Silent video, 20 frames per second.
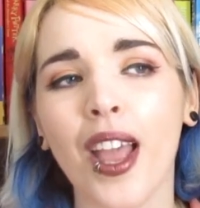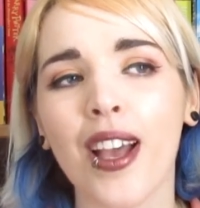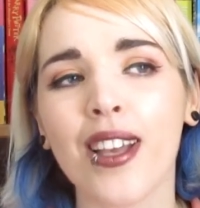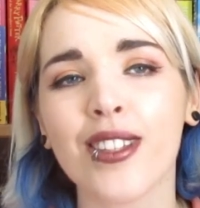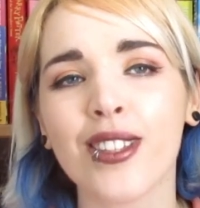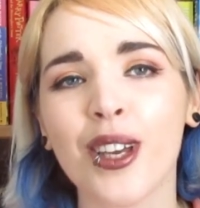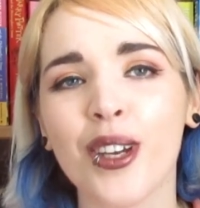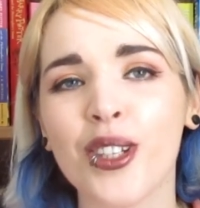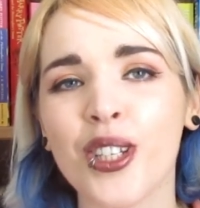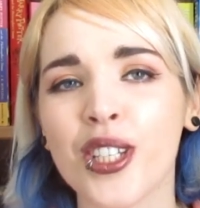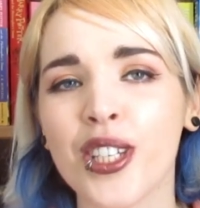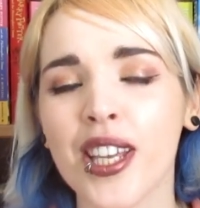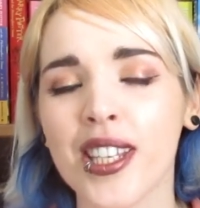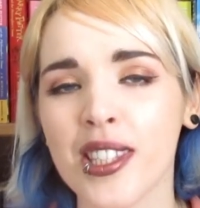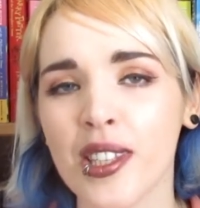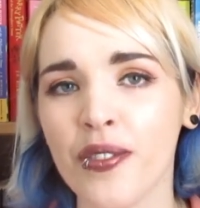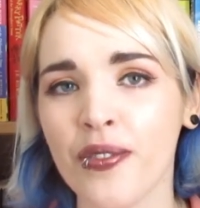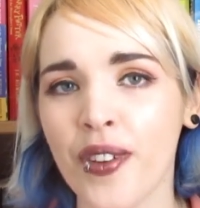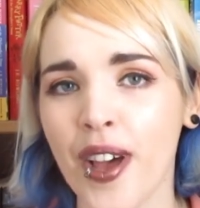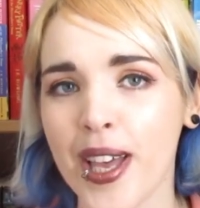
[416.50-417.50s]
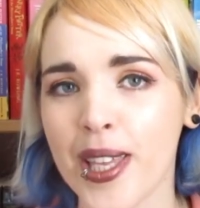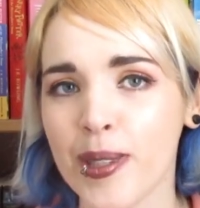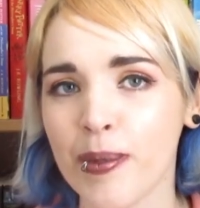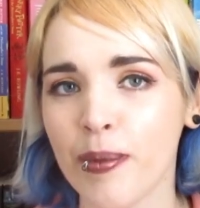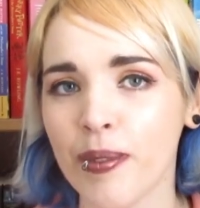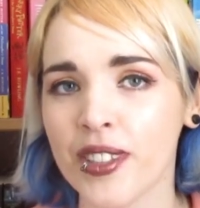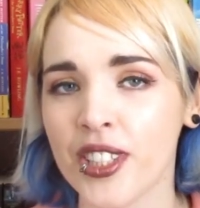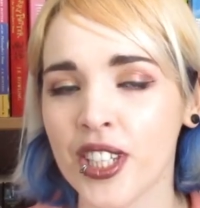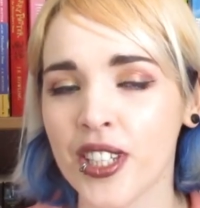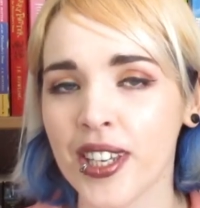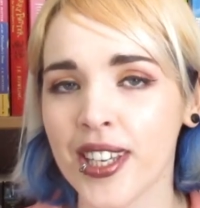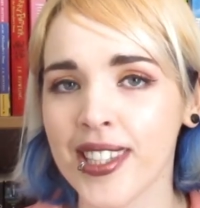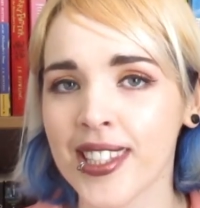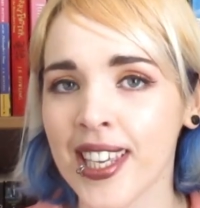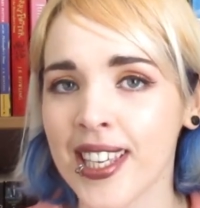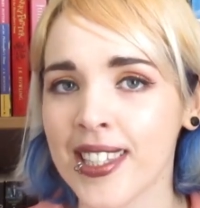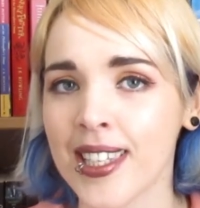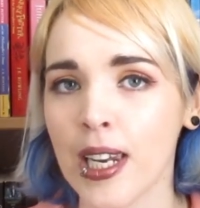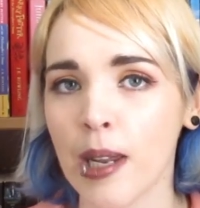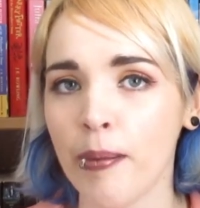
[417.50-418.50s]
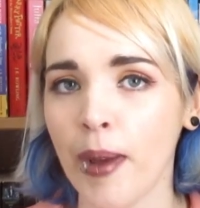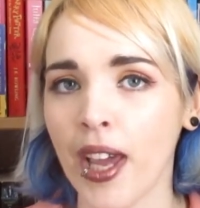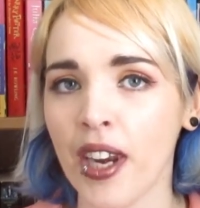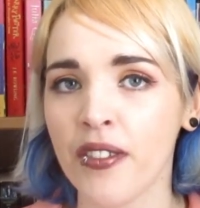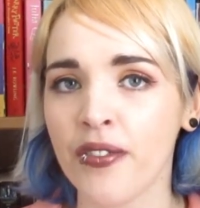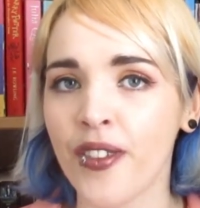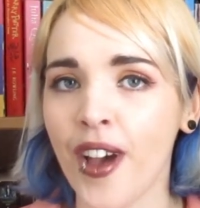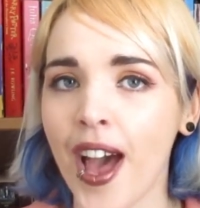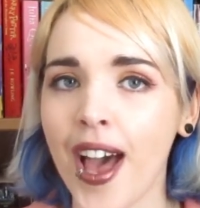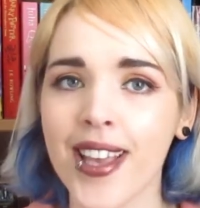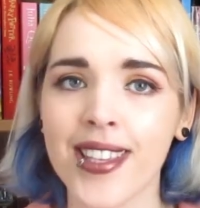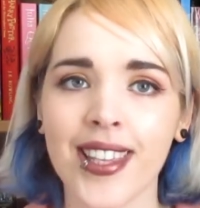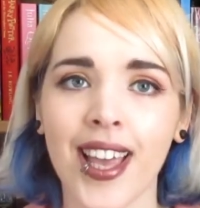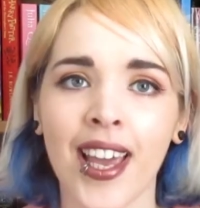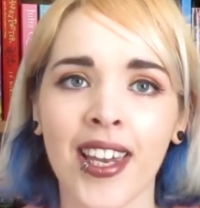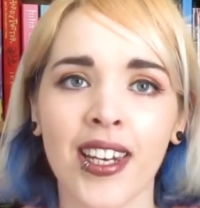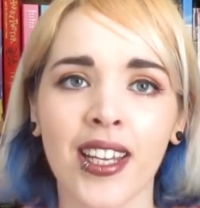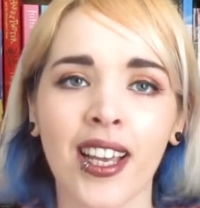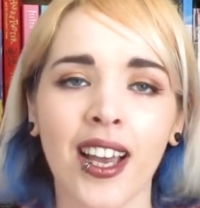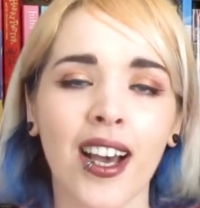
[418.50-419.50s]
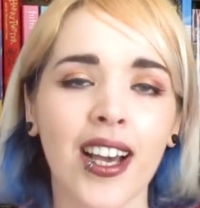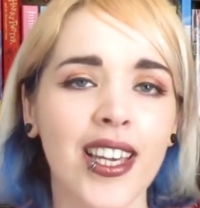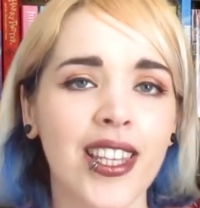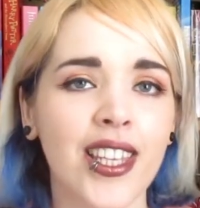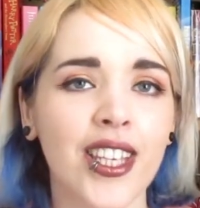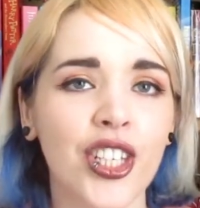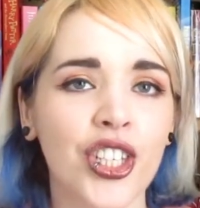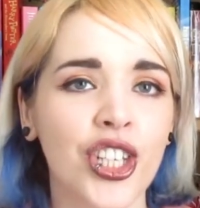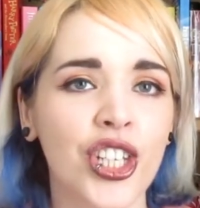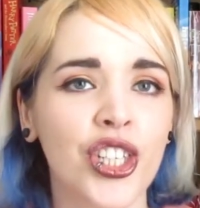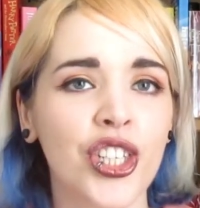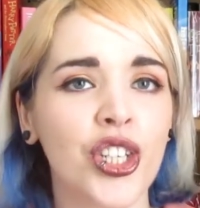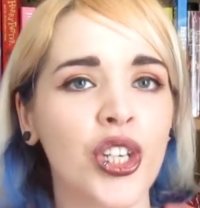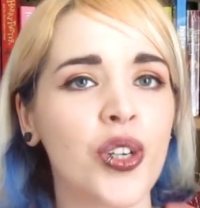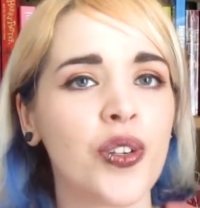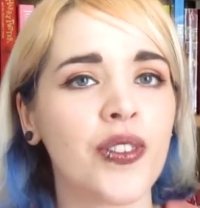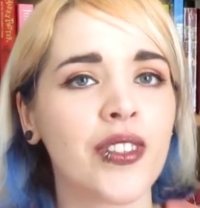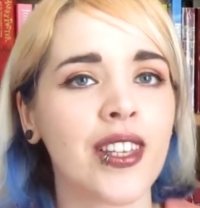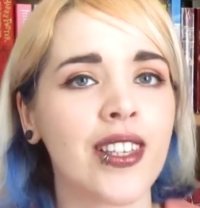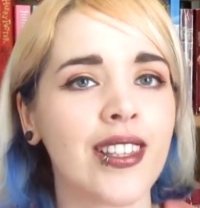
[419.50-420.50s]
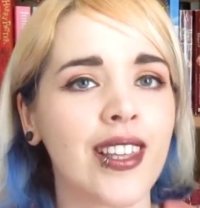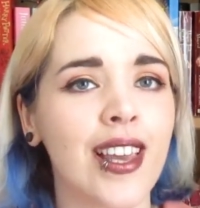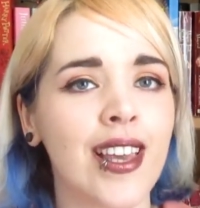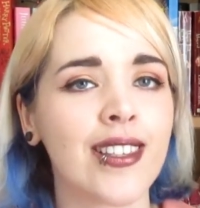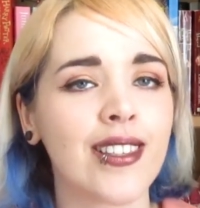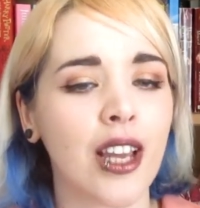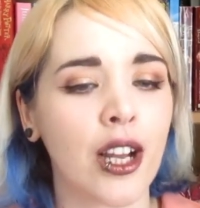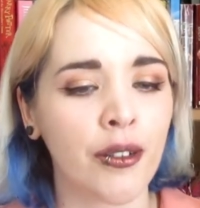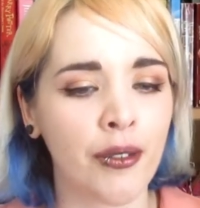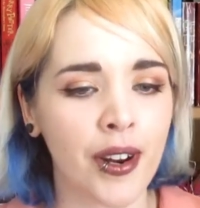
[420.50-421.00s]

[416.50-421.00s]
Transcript: so she does the first she does kissing a man first and the guy that she chooses is a